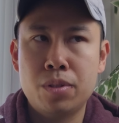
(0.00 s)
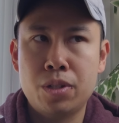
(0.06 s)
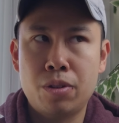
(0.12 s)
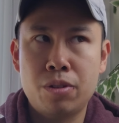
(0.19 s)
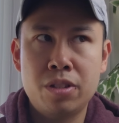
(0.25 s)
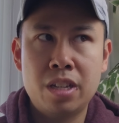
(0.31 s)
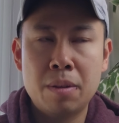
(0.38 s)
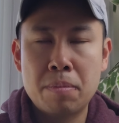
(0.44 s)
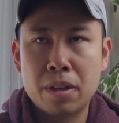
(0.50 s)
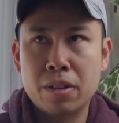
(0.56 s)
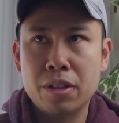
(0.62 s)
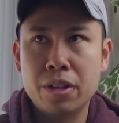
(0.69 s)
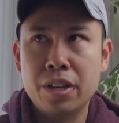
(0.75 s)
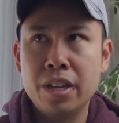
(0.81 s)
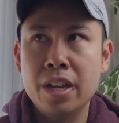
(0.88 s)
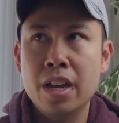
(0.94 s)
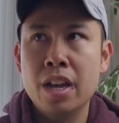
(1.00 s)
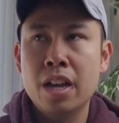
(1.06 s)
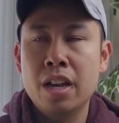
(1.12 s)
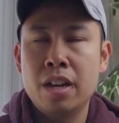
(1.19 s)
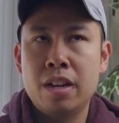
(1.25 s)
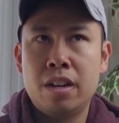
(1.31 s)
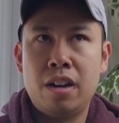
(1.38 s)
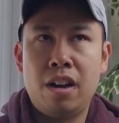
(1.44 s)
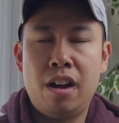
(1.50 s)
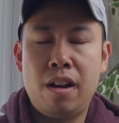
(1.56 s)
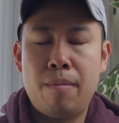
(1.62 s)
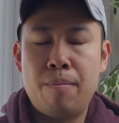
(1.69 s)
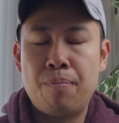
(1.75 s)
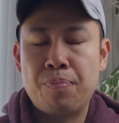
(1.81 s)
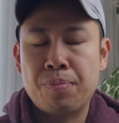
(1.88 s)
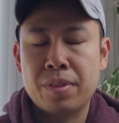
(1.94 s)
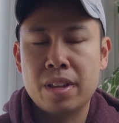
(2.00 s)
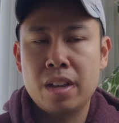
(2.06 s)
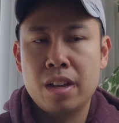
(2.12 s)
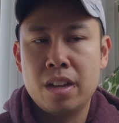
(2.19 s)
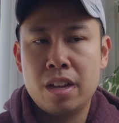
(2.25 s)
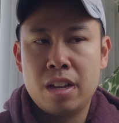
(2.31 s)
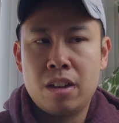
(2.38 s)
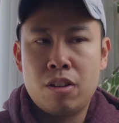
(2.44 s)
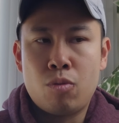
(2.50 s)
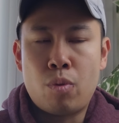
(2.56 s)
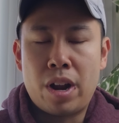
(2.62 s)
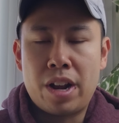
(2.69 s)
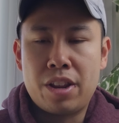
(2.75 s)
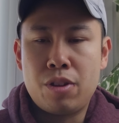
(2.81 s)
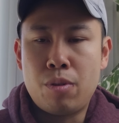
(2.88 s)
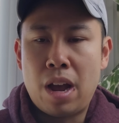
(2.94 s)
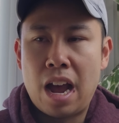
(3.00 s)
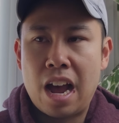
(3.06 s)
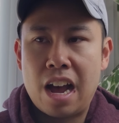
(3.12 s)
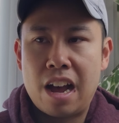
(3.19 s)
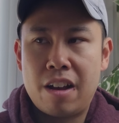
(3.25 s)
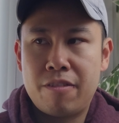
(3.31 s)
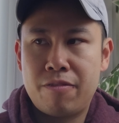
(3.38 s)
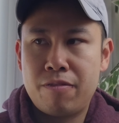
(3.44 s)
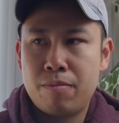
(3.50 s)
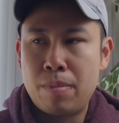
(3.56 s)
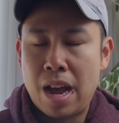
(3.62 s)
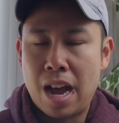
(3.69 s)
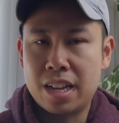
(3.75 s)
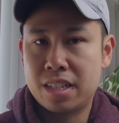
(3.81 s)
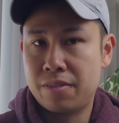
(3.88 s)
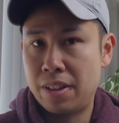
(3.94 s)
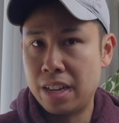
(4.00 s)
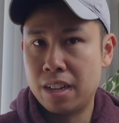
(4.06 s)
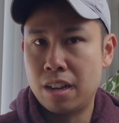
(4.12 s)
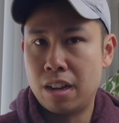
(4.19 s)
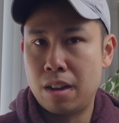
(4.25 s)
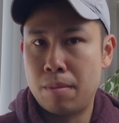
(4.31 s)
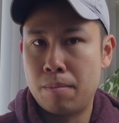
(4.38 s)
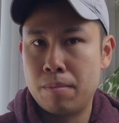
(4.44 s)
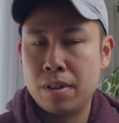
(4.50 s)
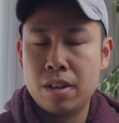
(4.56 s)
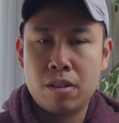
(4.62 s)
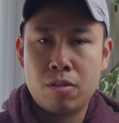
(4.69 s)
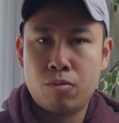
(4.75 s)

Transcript: So typically, when you have passive income,